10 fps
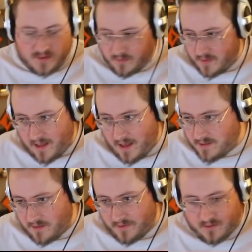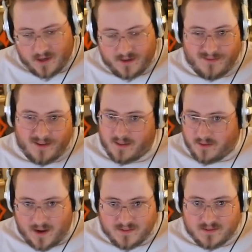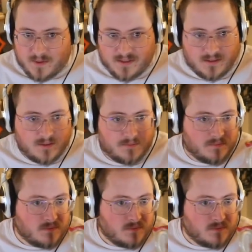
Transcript: It's three thousand of it, right? And then the rest, basically.